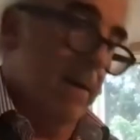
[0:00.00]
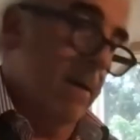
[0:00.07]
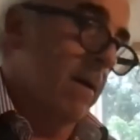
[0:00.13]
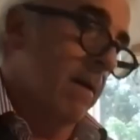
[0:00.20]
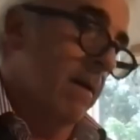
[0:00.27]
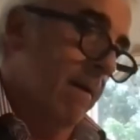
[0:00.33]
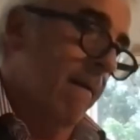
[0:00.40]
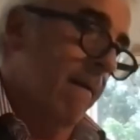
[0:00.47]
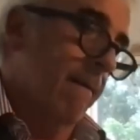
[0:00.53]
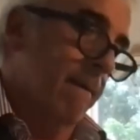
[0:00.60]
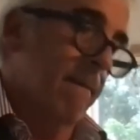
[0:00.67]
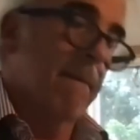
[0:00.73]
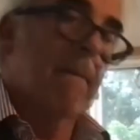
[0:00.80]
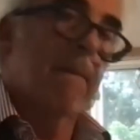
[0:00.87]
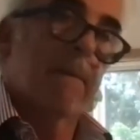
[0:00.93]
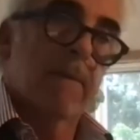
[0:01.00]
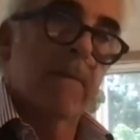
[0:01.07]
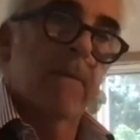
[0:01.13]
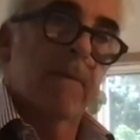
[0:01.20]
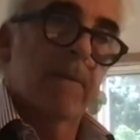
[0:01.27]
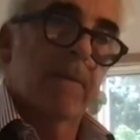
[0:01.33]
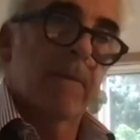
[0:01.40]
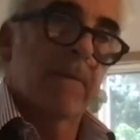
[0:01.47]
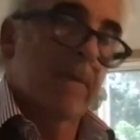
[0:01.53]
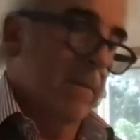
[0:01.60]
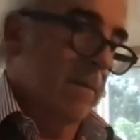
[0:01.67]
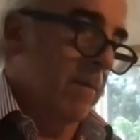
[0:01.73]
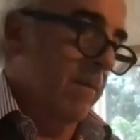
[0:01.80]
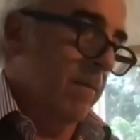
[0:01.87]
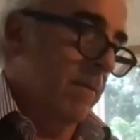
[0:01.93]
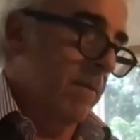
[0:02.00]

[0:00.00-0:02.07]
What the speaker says: the home. And I